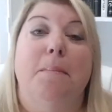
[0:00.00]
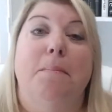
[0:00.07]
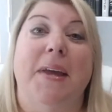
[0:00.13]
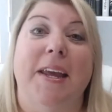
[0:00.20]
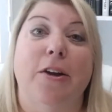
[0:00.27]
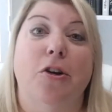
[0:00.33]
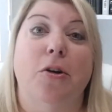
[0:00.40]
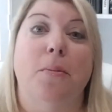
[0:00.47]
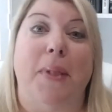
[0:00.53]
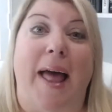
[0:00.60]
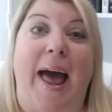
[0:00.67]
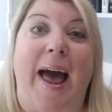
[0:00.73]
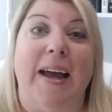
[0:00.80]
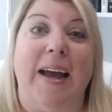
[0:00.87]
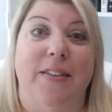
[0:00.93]
Peter
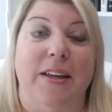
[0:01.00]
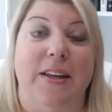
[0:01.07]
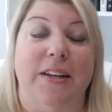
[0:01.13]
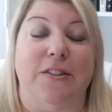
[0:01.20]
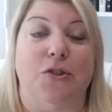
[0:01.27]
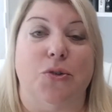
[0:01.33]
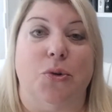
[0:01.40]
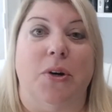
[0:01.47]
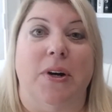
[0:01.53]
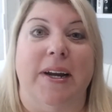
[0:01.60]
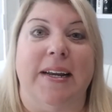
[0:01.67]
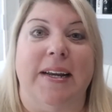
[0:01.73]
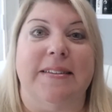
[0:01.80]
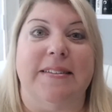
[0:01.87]
Black, the historian,